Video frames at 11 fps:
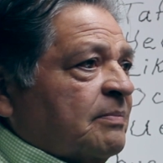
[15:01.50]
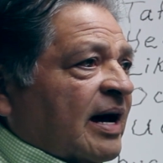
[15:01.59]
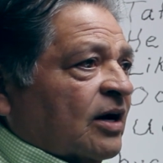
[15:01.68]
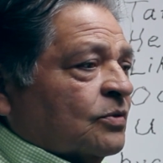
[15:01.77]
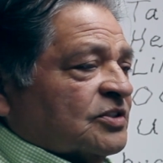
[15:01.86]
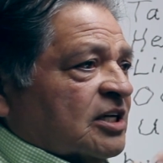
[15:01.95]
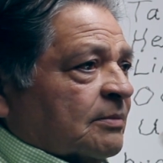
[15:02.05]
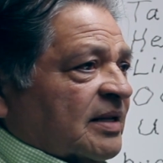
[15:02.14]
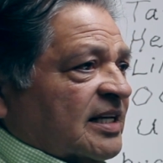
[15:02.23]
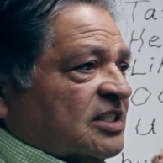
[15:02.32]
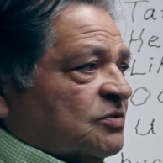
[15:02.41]
back on some
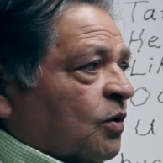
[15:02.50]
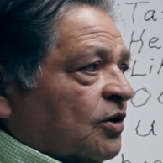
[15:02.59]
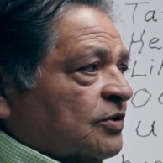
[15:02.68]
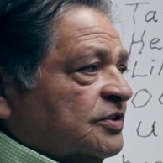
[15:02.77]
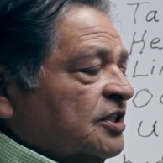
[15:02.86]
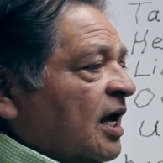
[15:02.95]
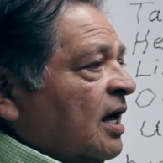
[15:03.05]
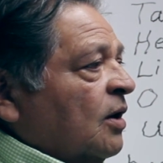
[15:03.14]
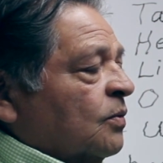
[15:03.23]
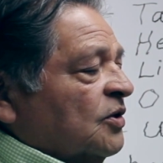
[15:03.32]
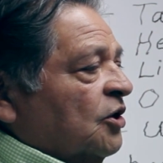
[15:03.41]
of these words
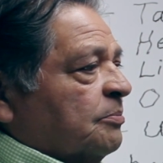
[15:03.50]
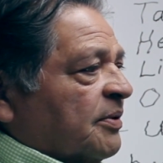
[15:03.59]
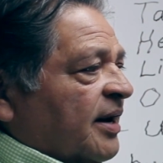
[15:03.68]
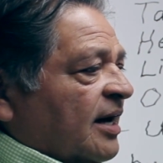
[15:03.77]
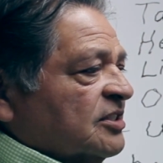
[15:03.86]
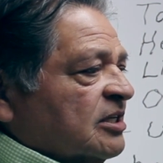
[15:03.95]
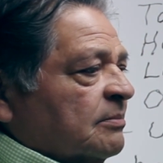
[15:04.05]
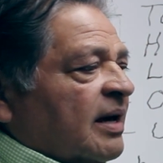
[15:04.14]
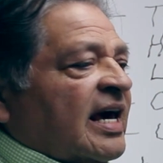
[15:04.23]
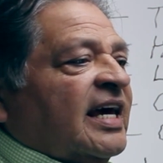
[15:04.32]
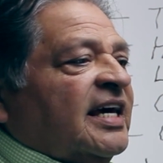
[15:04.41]
when you pronounce them.
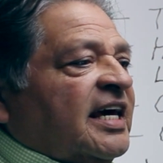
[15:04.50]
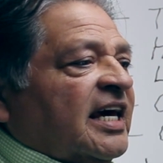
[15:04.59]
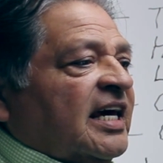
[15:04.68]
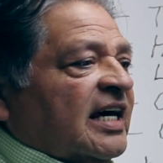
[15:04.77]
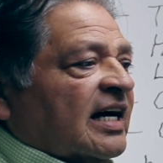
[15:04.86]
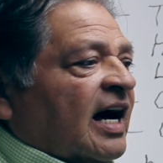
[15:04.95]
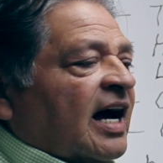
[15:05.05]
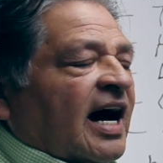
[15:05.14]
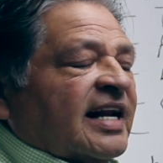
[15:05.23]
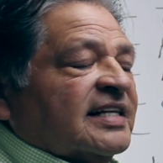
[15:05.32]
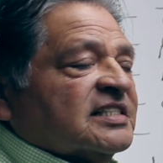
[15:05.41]
Ki.
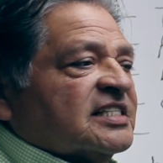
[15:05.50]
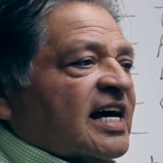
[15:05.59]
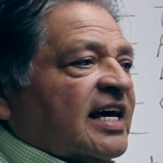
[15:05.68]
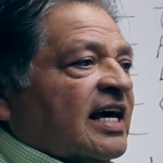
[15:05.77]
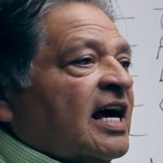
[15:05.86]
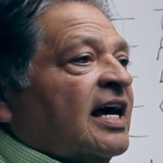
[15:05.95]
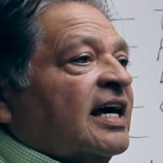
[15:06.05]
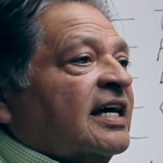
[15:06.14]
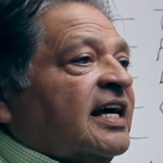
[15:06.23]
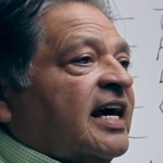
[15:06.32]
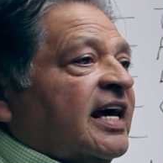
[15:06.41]
I didn't say
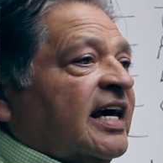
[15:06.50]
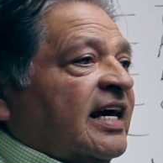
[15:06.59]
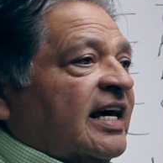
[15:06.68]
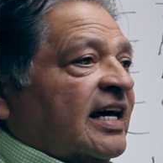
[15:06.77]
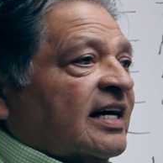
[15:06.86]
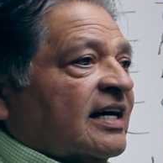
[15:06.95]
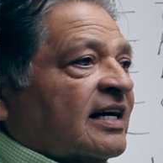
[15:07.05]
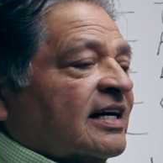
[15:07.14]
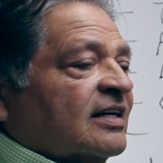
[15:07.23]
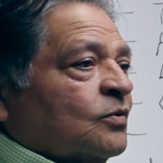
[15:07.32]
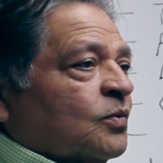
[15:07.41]
ki
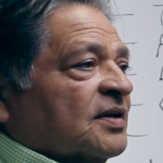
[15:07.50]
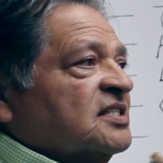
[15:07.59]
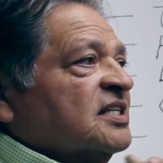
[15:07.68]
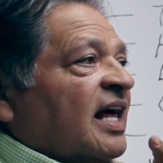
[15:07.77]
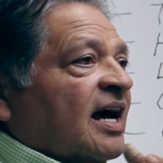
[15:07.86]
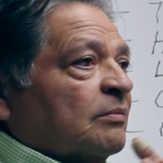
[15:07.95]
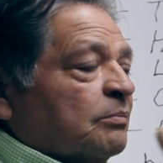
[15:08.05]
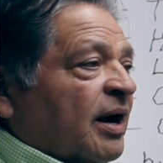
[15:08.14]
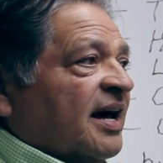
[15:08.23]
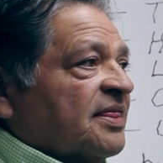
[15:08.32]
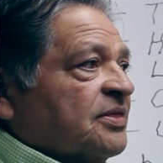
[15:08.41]
with
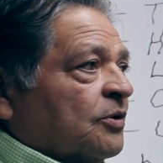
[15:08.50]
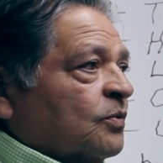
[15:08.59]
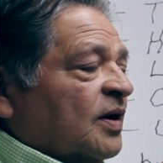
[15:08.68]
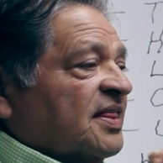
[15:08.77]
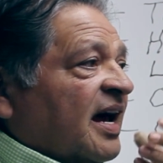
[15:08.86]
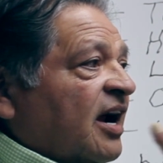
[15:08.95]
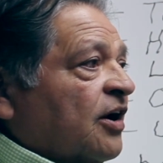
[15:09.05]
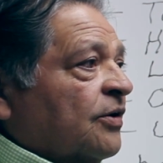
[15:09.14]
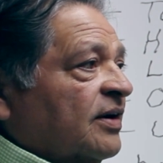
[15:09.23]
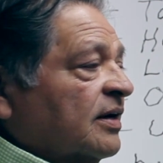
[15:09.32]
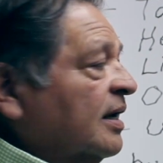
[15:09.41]
breath or with
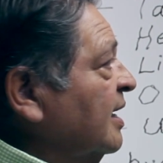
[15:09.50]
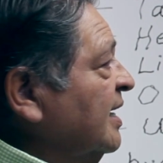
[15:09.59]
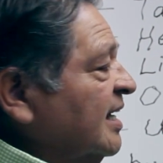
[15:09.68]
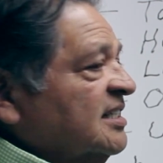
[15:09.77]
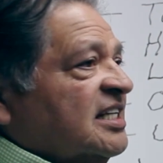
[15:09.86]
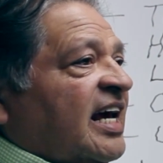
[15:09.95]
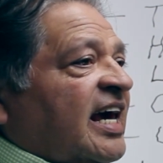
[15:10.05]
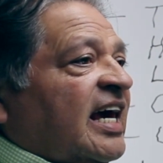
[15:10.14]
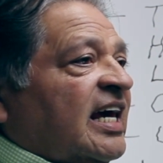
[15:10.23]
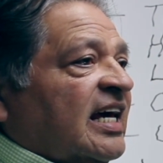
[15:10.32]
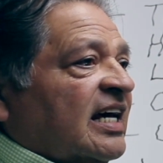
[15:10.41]
air. It's
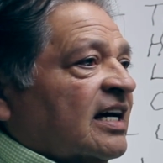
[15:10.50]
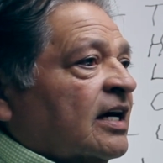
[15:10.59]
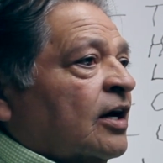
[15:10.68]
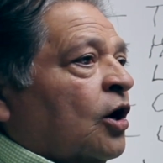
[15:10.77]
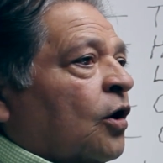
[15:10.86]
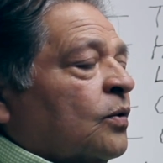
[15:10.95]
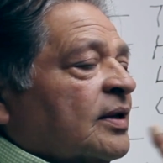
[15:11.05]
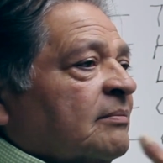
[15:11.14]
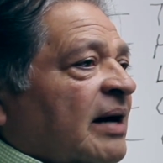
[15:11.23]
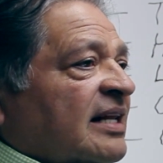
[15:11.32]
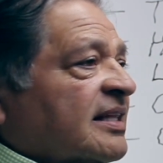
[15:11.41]
ki,
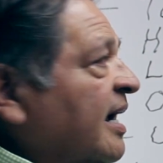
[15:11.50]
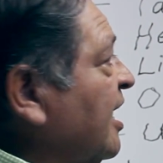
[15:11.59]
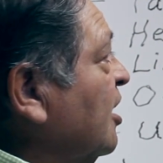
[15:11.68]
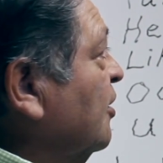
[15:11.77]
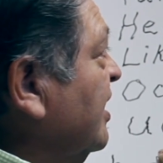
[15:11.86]
holding back the air,